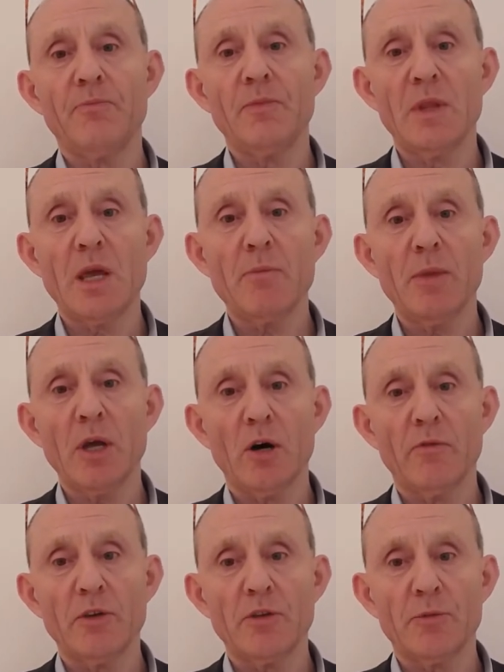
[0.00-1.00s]
naming
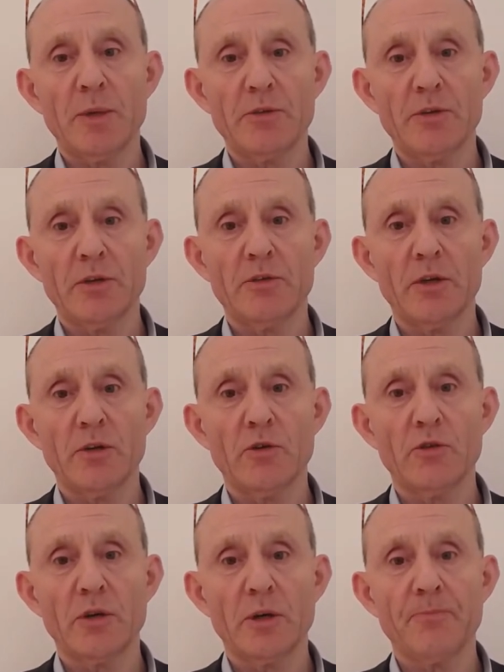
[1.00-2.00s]
of a species
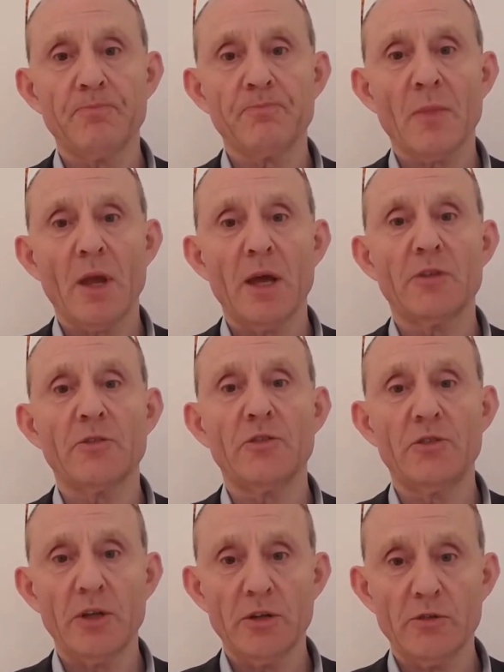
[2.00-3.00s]
using its
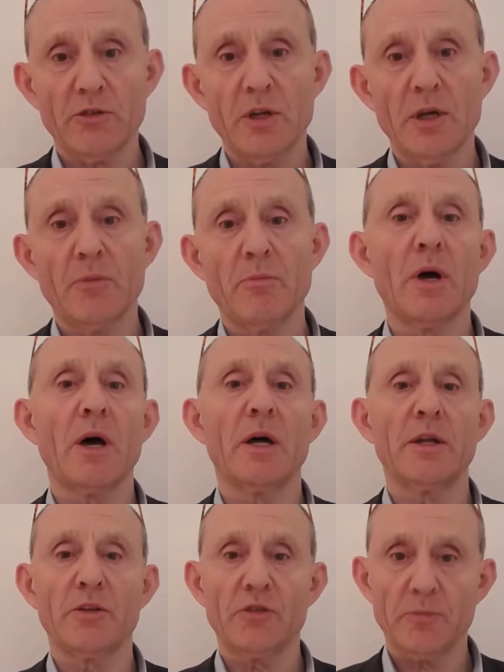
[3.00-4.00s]
genus name
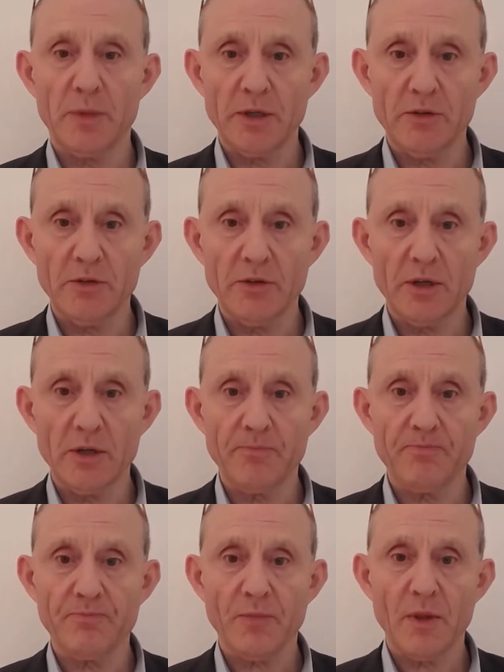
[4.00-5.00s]
and its species name.
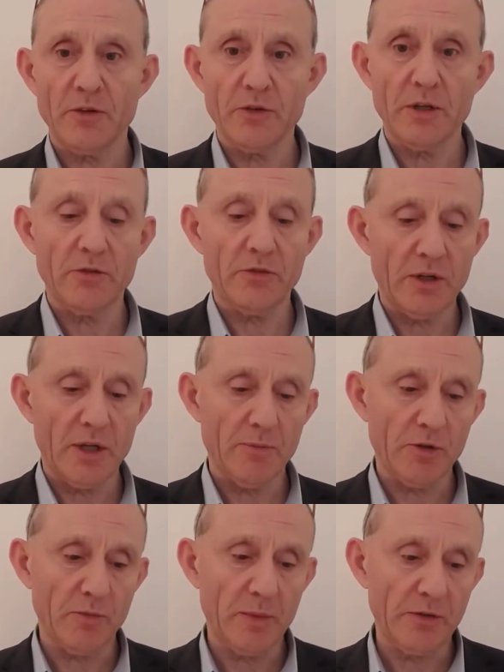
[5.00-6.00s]
Genus name
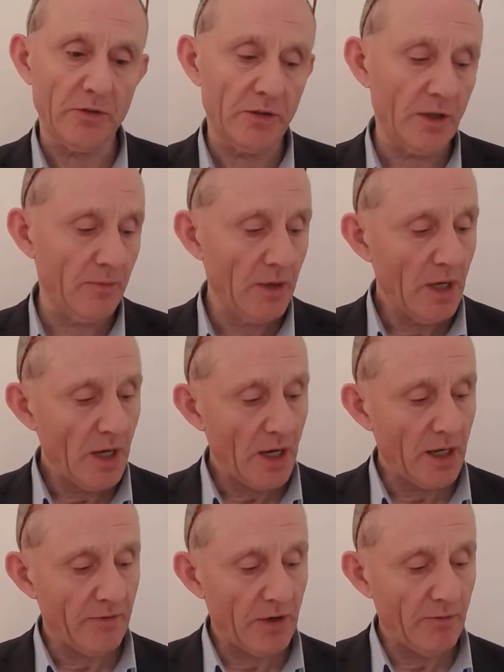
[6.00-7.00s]
and species name.
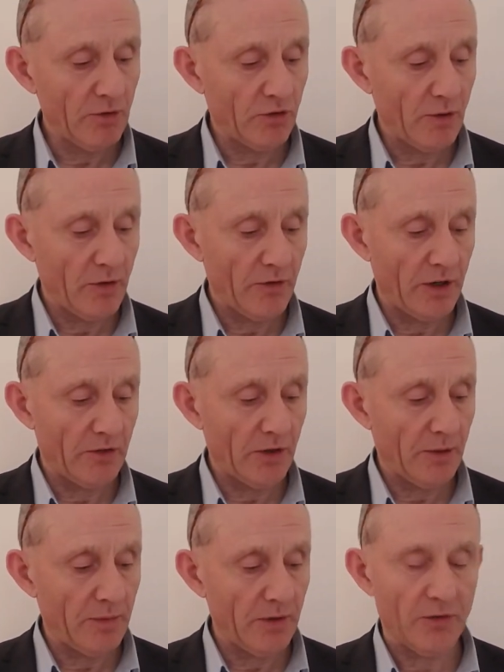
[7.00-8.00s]
And I've given some other
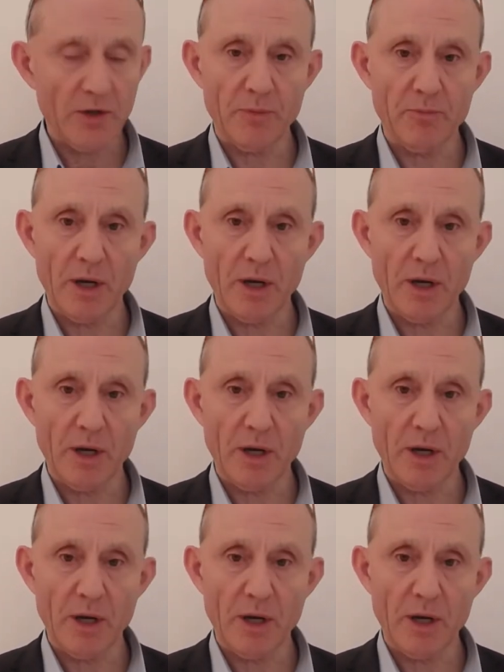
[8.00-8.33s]
examples there.